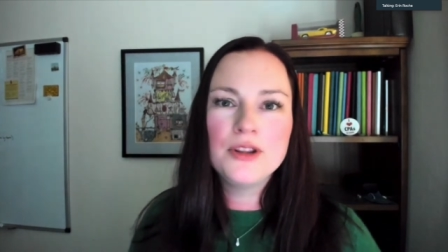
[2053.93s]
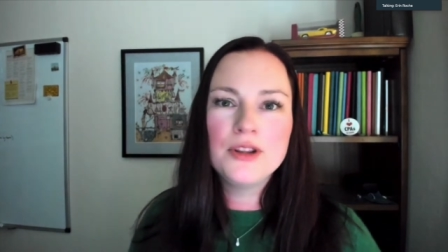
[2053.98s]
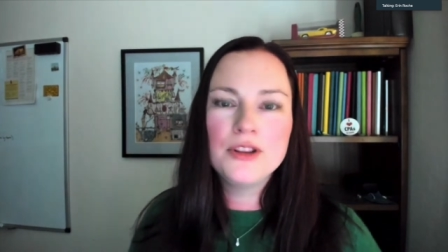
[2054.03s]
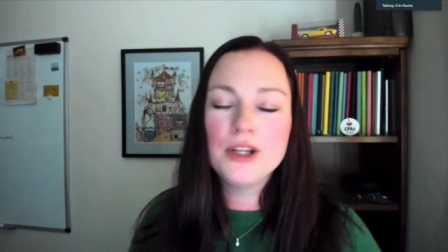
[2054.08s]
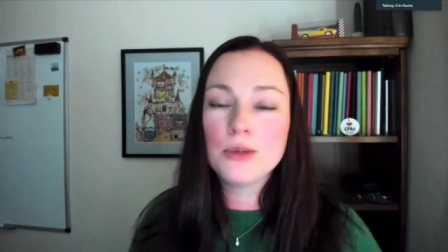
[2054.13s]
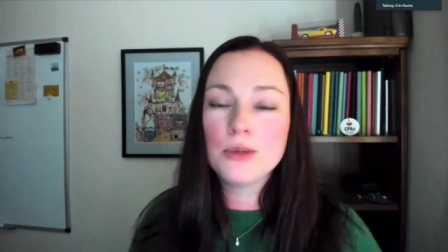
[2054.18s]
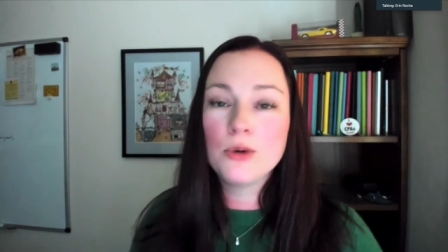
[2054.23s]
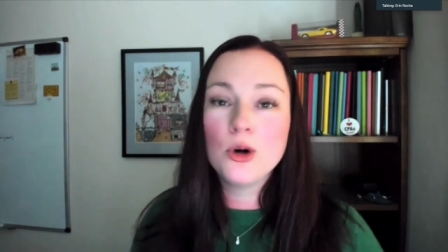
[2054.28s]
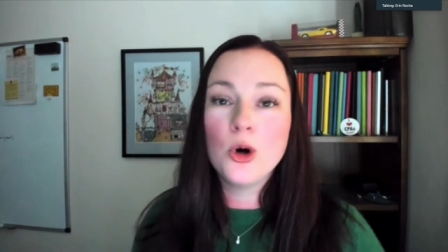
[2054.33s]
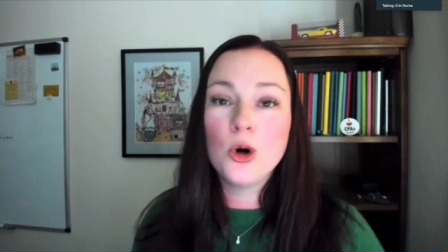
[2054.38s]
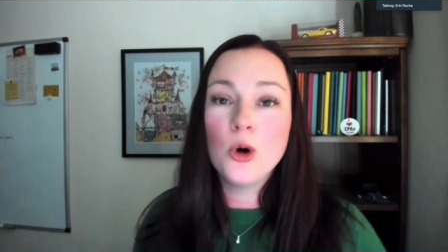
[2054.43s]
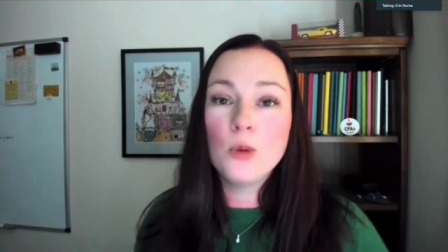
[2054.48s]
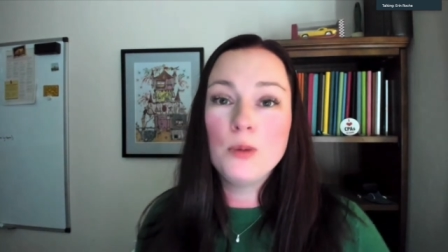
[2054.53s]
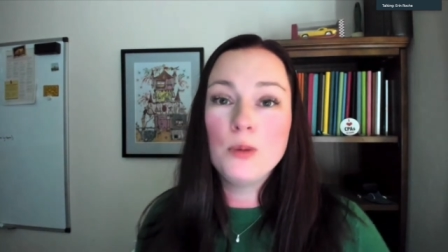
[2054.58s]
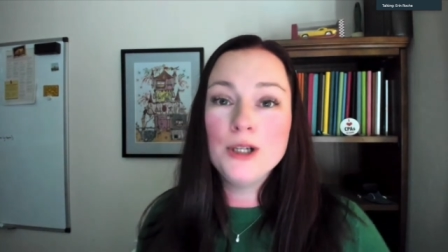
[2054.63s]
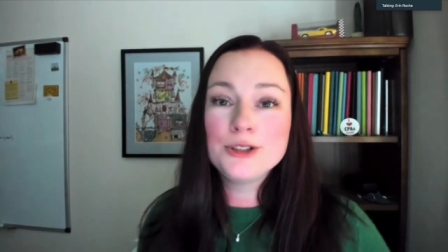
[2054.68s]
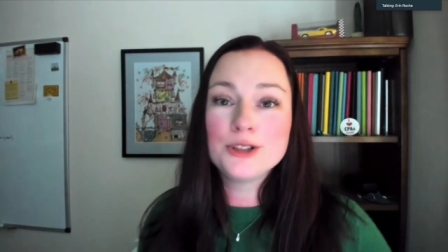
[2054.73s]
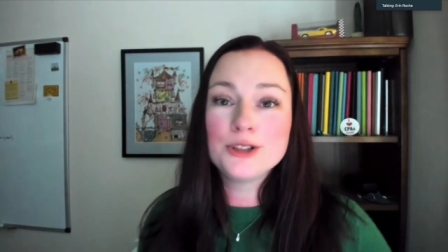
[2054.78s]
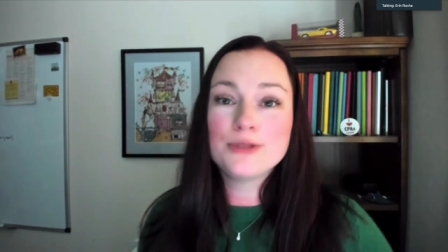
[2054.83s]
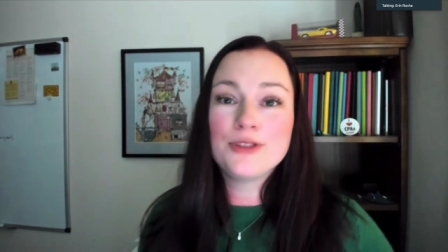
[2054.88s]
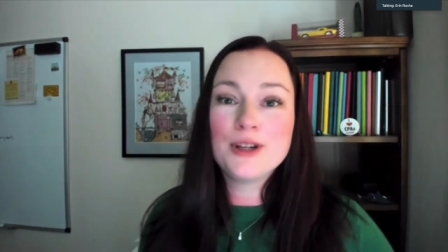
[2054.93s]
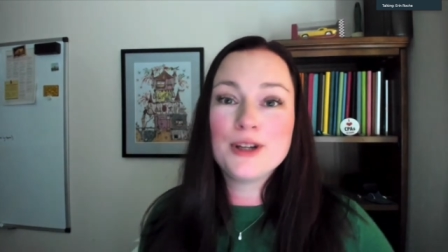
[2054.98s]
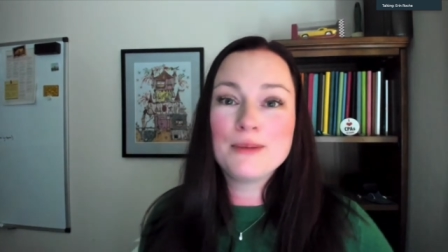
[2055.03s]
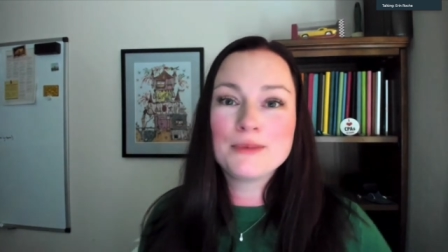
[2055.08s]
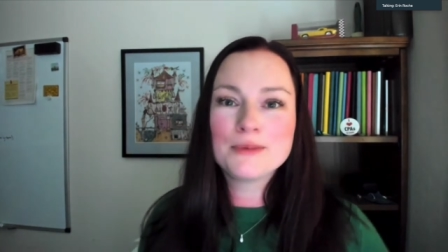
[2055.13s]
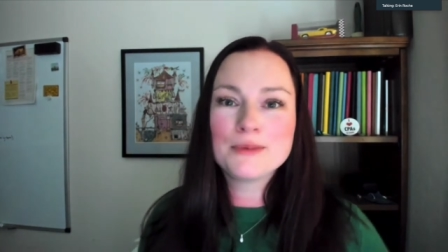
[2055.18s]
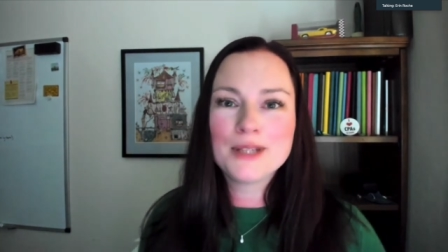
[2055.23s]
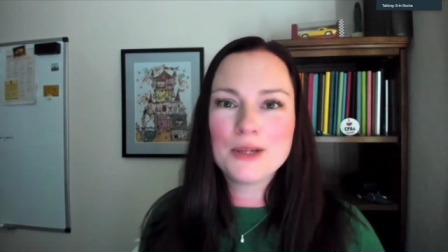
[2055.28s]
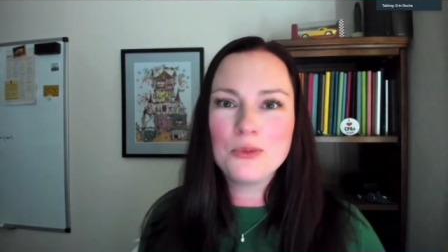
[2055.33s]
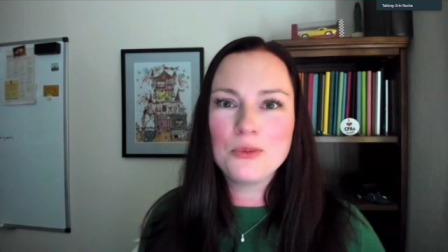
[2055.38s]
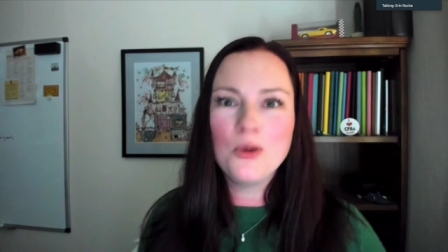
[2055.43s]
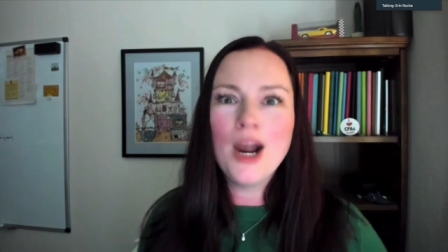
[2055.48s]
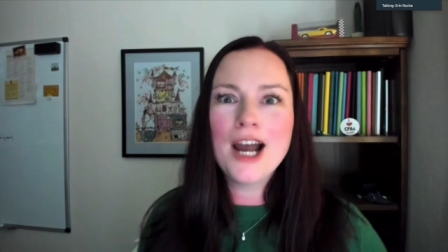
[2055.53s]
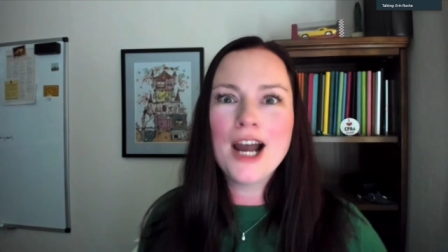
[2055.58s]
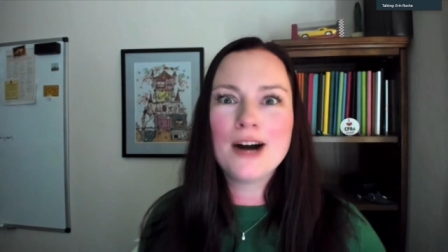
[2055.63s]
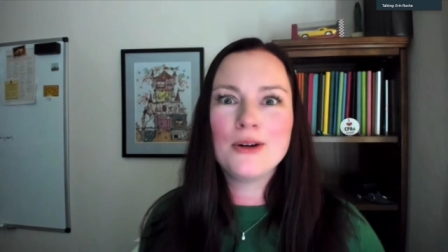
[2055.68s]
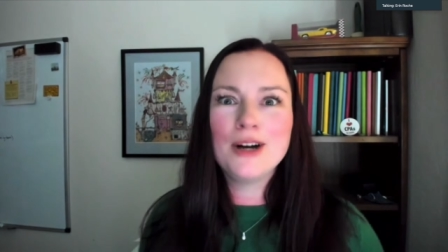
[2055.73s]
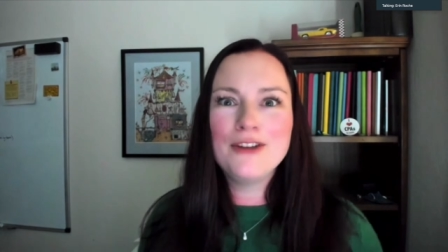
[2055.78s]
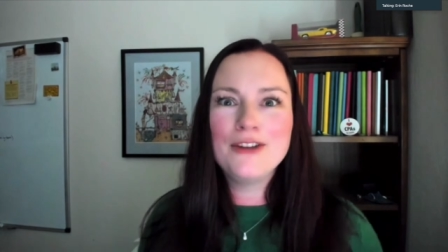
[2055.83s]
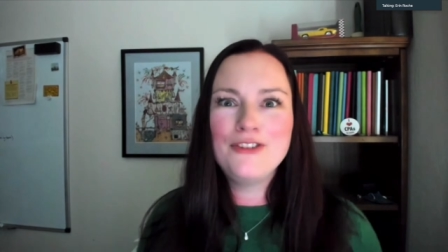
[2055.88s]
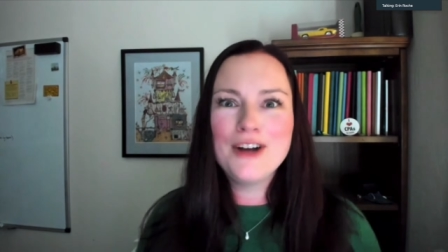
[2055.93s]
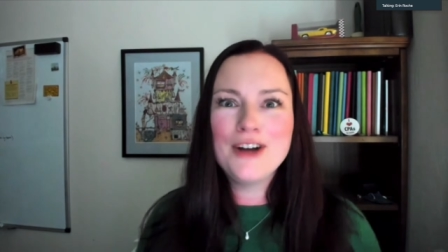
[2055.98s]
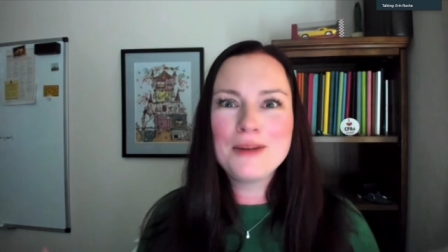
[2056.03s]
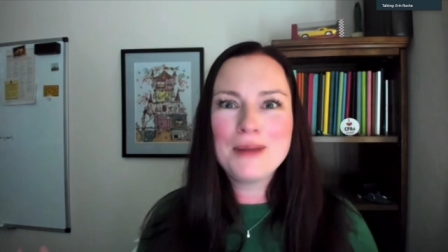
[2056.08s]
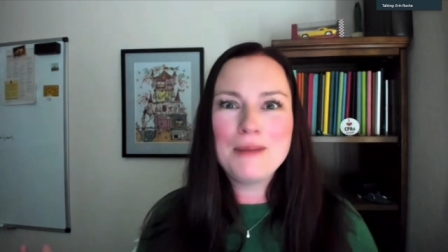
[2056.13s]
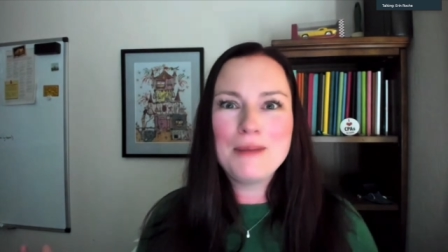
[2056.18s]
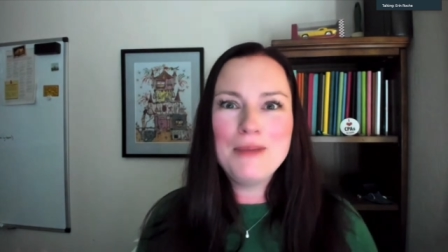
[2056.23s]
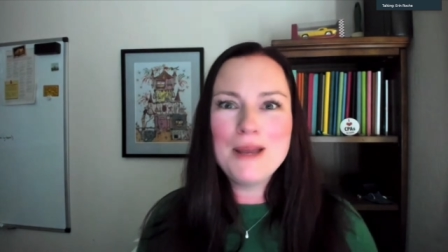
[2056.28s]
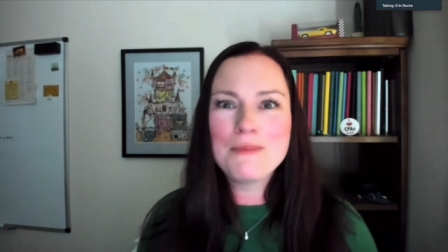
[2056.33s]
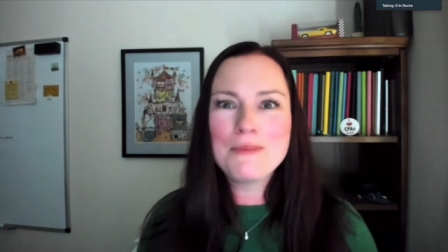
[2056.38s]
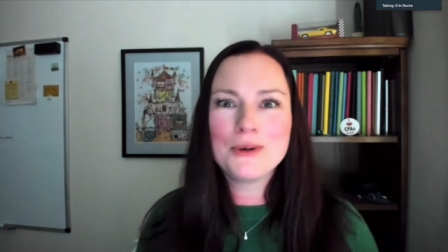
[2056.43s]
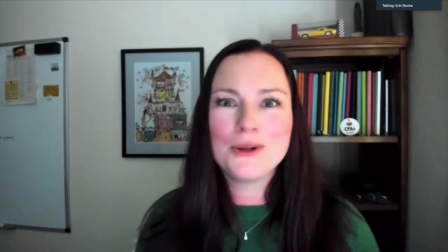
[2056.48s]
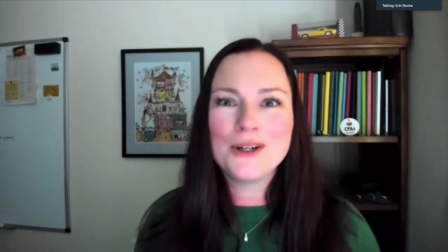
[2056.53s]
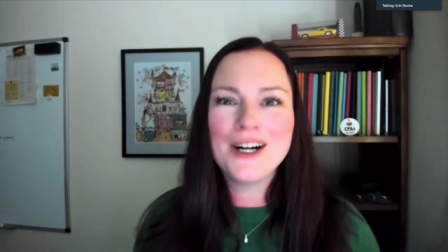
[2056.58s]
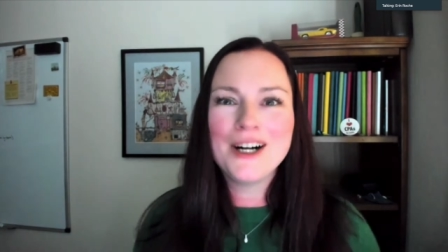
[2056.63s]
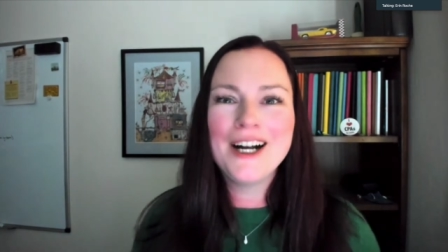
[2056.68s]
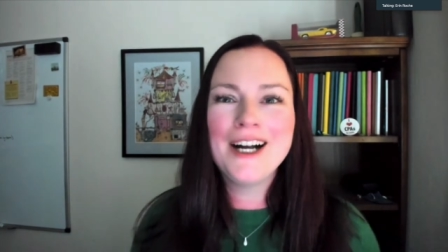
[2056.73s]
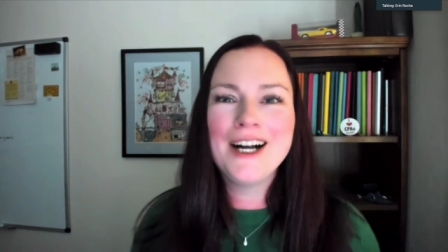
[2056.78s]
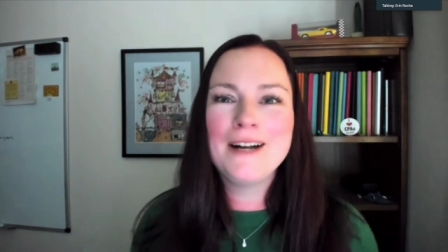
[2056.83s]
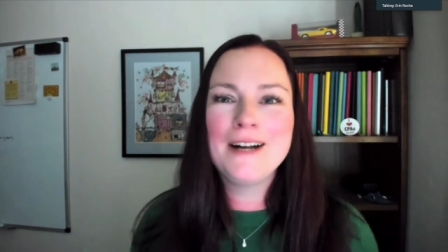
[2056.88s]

there were a whole bunch of them. Like, wow, I found my people.